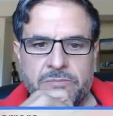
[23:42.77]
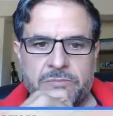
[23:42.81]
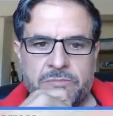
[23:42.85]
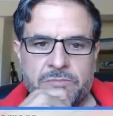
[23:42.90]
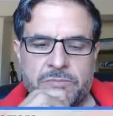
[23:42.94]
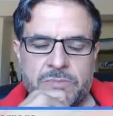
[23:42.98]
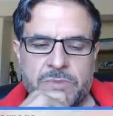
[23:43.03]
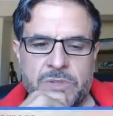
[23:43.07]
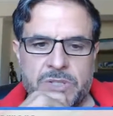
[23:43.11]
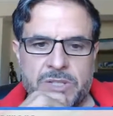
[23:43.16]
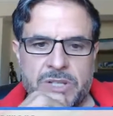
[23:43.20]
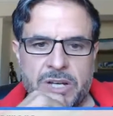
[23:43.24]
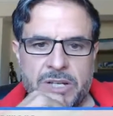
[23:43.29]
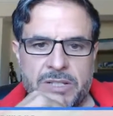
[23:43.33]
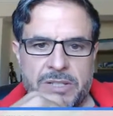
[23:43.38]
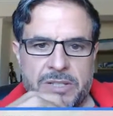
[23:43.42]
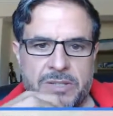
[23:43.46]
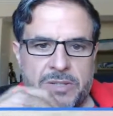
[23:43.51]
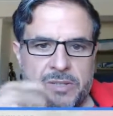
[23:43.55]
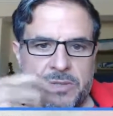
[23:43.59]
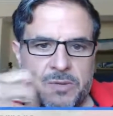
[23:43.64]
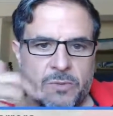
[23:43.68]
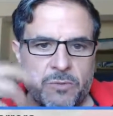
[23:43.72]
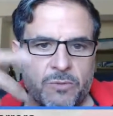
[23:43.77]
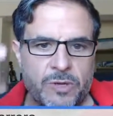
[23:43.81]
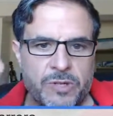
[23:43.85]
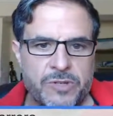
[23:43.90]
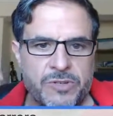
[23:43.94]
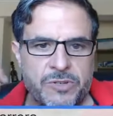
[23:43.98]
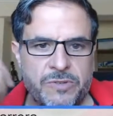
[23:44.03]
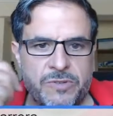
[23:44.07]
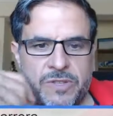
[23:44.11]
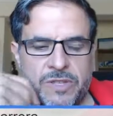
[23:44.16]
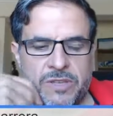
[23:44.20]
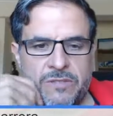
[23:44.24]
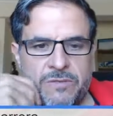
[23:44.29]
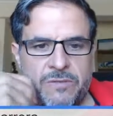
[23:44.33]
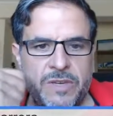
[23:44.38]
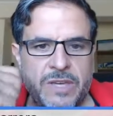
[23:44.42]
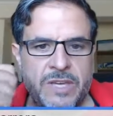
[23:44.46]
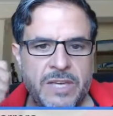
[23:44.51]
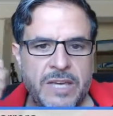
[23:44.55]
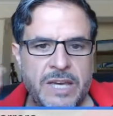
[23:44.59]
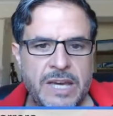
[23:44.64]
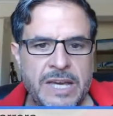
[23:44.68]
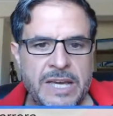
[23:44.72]
started watching
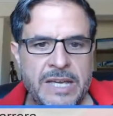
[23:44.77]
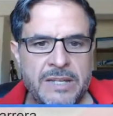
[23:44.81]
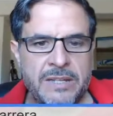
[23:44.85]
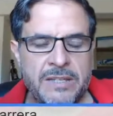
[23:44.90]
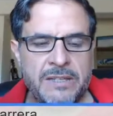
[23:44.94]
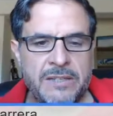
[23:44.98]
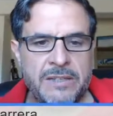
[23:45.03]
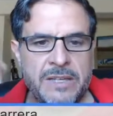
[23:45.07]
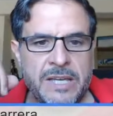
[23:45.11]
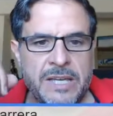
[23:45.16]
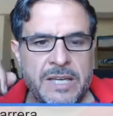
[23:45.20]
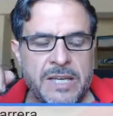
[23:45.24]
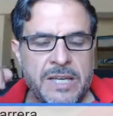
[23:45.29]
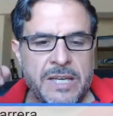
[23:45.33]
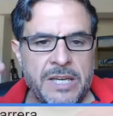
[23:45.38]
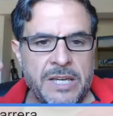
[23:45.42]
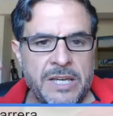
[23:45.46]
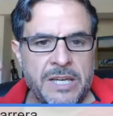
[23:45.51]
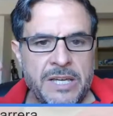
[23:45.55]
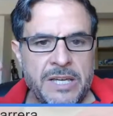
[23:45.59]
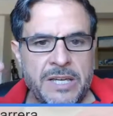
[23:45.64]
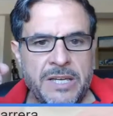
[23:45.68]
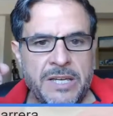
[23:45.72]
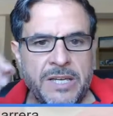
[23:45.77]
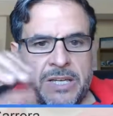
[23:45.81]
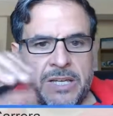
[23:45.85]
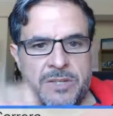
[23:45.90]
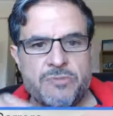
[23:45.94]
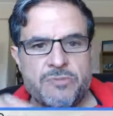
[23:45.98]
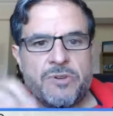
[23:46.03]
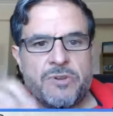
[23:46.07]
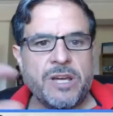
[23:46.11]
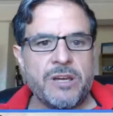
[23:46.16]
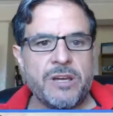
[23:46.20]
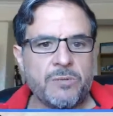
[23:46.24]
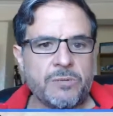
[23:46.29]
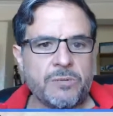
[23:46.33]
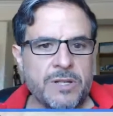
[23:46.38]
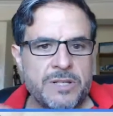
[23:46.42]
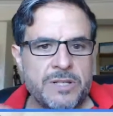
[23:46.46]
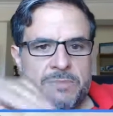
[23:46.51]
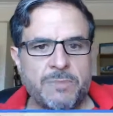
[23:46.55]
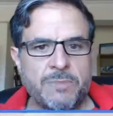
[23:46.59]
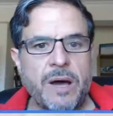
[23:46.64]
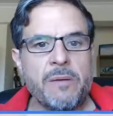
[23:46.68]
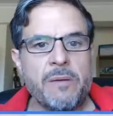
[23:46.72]
TV, and Israel
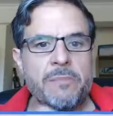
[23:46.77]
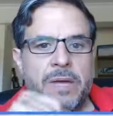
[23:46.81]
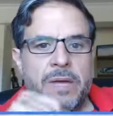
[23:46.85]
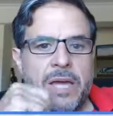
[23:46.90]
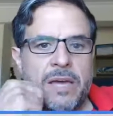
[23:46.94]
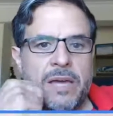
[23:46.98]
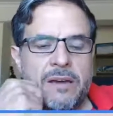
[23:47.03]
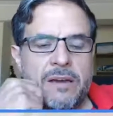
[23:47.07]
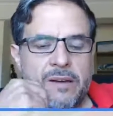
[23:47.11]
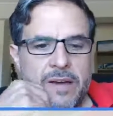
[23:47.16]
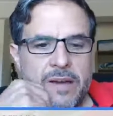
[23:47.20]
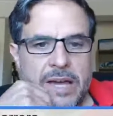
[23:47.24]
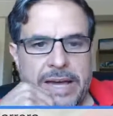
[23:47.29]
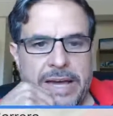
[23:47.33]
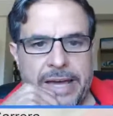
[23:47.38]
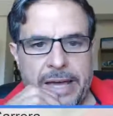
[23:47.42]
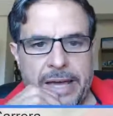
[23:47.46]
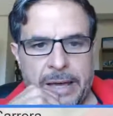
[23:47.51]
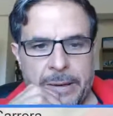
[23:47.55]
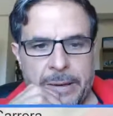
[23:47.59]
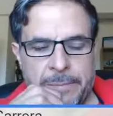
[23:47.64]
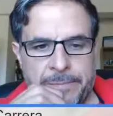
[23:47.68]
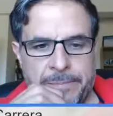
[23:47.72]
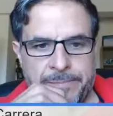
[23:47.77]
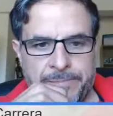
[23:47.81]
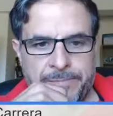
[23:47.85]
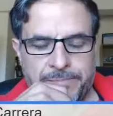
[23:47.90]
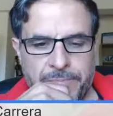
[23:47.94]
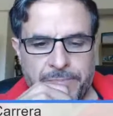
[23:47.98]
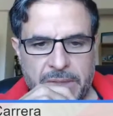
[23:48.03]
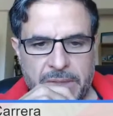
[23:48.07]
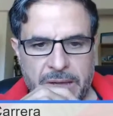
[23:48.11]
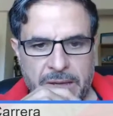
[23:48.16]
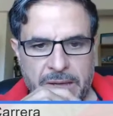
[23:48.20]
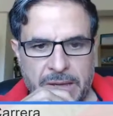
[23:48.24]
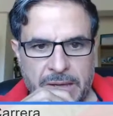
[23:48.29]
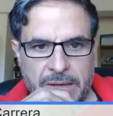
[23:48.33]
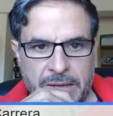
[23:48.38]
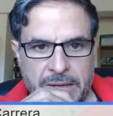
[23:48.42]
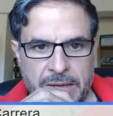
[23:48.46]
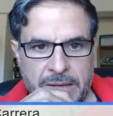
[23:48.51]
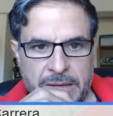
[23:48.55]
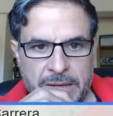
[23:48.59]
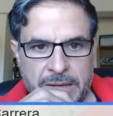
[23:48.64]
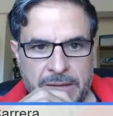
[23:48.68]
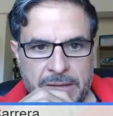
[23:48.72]
was bombing
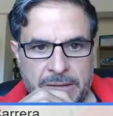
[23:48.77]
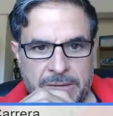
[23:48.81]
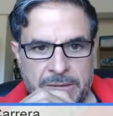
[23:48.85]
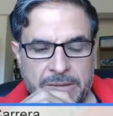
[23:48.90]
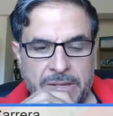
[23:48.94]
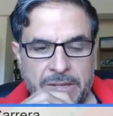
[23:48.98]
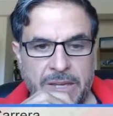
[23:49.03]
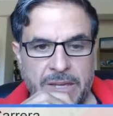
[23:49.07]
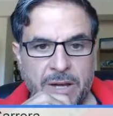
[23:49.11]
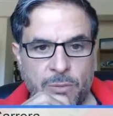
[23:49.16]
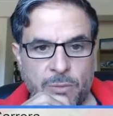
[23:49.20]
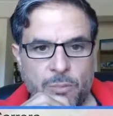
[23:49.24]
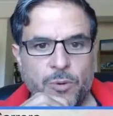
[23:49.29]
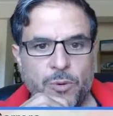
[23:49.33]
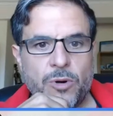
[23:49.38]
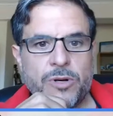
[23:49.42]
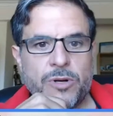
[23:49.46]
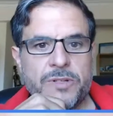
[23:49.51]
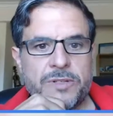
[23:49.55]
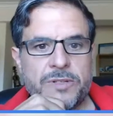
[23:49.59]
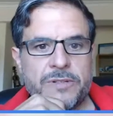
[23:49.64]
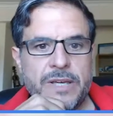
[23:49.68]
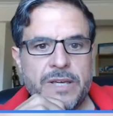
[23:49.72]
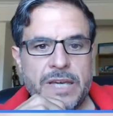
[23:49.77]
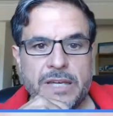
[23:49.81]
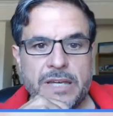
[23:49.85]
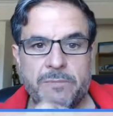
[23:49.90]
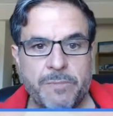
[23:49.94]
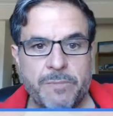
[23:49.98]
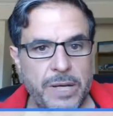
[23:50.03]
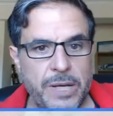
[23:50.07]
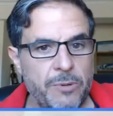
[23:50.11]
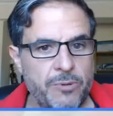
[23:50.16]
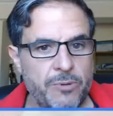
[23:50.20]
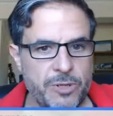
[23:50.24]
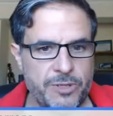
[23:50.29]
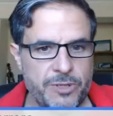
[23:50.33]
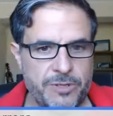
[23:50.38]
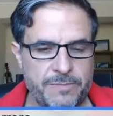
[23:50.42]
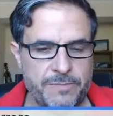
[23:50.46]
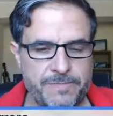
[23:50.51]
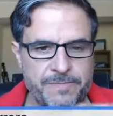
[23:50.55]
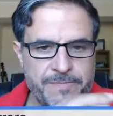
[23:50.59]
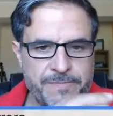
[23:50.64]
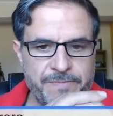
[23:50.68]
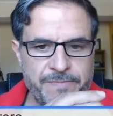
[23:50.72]
the airport in Beirut.
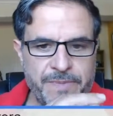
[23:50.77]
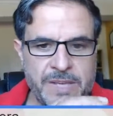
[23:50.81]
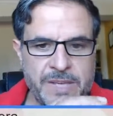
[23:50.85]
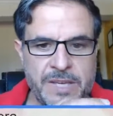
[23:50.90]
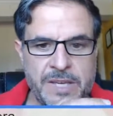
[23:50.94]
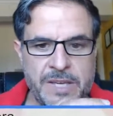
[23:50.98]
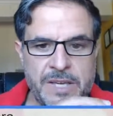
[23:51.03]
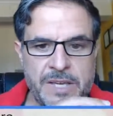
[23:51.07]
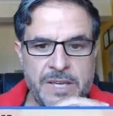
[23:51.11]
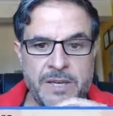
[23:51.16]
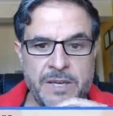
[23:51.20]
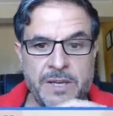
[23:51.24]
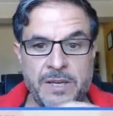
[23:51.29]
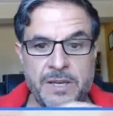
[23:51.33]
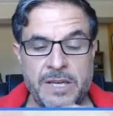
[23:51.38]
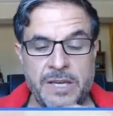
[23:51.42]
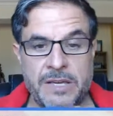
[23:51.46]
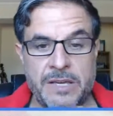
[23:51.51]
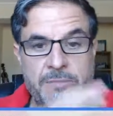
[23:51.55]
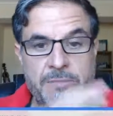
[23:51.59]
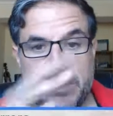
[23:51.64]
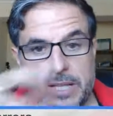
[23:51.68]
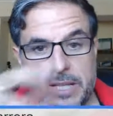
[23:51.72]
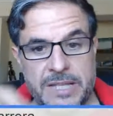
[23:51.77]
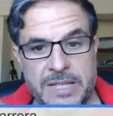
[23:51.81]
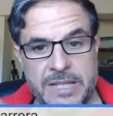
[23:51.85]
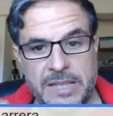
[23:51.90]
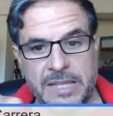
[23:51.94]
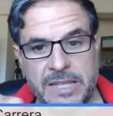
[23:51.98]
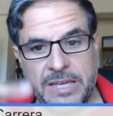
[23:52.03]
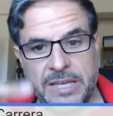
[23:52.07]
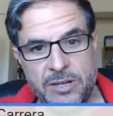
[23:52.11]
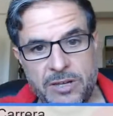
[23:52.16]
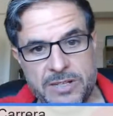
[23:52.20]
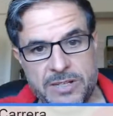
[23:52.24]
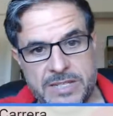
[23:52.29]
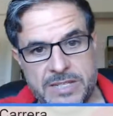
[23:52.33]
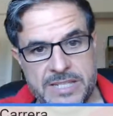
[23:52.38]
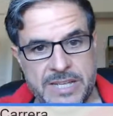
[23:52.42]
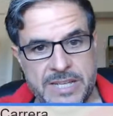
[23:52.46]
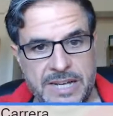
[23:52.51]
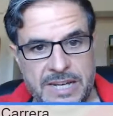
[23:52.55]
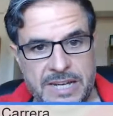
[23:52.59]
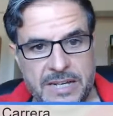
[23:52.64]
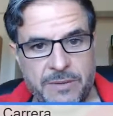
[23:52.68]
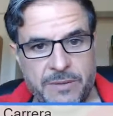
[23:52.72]
Immediately on
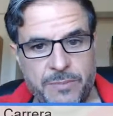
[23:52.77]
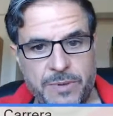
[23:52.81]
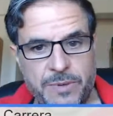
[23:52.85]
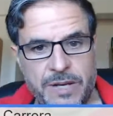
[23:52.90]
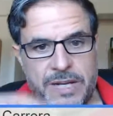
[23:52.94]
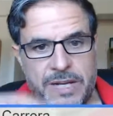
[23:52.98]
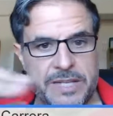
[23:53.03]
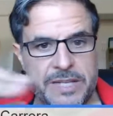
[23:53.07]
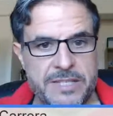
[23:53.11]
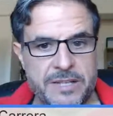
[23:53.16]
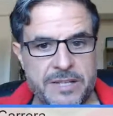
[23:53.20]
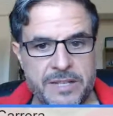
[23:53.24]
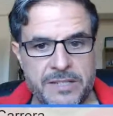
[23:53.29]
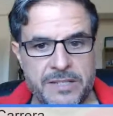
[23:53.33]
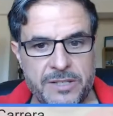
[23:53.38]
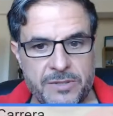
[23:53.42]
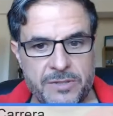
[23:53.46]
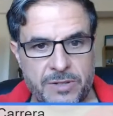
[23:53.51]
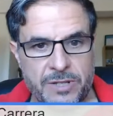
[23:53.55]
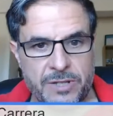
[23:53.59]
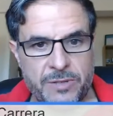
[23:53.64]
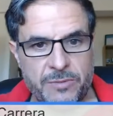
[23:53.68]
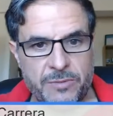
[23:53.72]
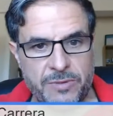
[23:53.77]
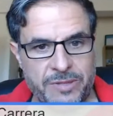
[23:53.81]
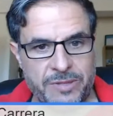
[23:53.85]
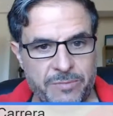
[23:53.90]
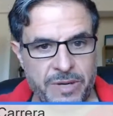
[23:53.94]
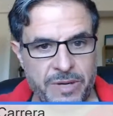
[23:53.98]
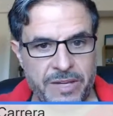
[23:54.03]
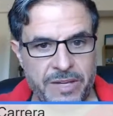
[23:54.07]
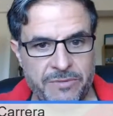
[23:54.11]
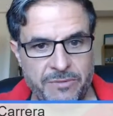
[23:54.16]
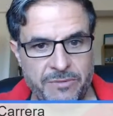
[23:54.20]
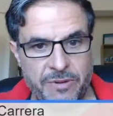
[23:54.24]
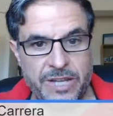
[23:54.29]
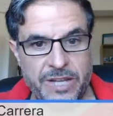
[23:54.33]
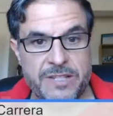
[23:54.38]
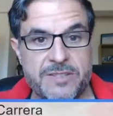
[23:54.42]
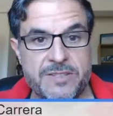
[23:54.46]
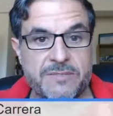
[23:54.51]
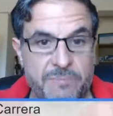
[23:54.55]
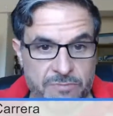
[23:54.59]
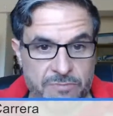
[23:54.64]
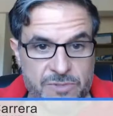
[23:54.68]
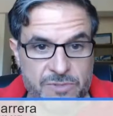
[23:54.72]
Skype, I started talking with my
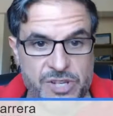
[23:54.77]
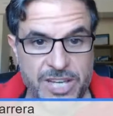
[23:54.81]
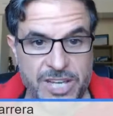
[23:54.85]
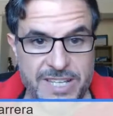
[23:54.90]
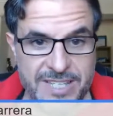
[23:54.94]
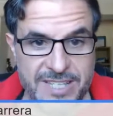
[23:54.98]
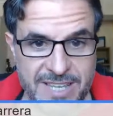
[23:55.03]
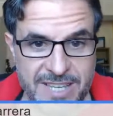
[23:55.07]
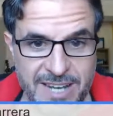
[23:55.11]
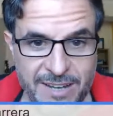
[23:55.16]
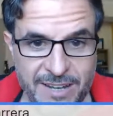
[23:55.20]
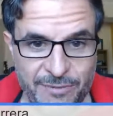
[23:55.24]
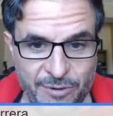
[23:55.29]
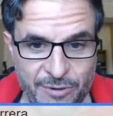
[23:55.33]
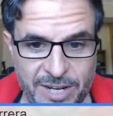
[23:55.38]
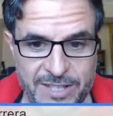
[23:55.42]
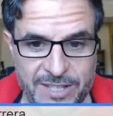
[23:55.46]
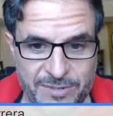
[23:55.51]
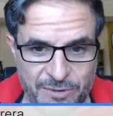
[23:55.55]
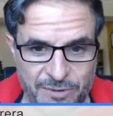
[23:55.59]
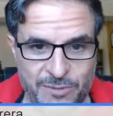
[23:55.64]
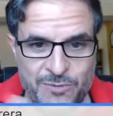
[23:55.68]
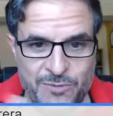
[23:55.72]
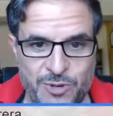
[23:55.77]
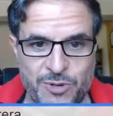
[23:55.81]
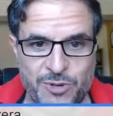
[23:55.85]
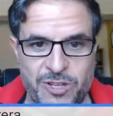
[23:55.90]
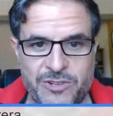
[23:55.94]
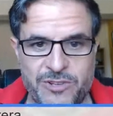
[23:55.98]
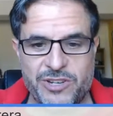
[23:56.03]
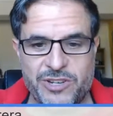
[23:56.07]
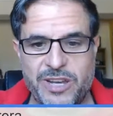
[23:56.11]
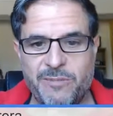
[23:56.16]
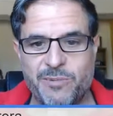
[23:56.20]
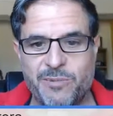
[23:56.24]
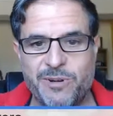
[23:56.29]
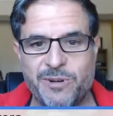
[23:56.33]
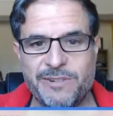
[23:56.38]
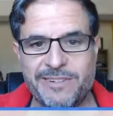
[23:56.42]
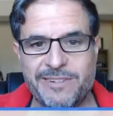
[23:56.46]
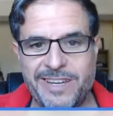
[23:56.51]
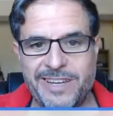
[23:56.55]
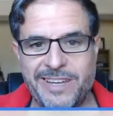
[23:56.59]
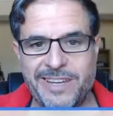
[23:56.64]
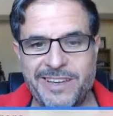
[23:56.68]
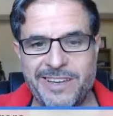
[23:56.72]
friends, JCI friends from Junior Chamber
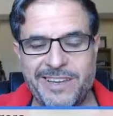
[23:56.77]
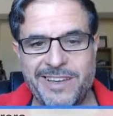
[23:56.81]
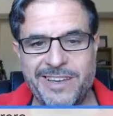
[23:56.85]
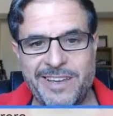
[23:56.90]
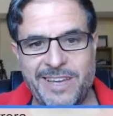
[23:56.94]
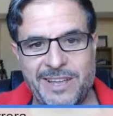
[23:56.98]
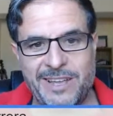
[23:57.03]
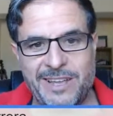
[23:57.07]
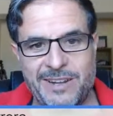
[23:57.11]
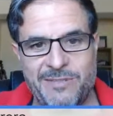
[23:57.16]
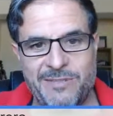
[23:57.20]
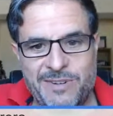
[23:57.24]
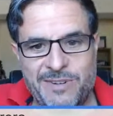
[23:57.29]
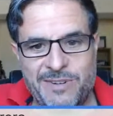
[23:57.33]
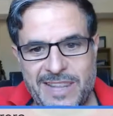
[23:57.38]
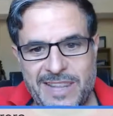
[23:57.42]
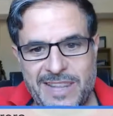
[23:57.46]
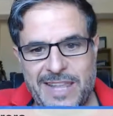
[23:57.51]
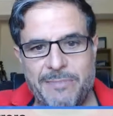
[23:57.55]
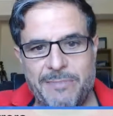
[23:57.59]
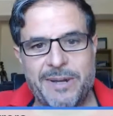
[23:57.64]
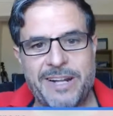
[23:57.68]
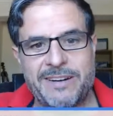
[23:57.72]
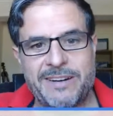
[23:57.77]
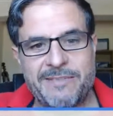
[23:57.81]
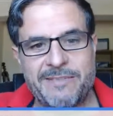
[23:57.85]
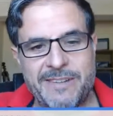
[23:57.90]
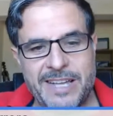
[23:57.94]
in Lebanon,